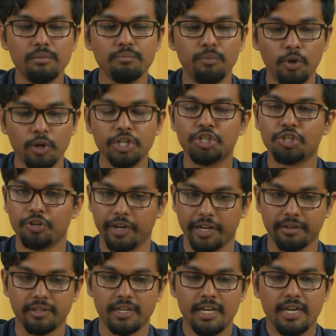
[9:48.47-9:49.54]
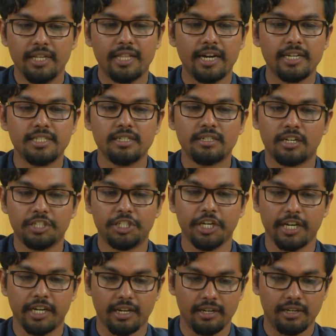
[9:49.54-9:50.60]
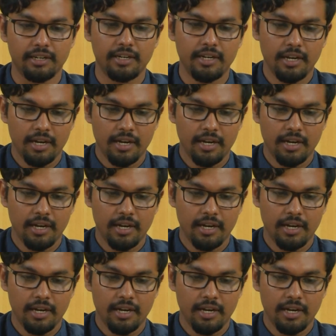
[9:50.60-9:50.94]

bluish green, that is a tertiary color.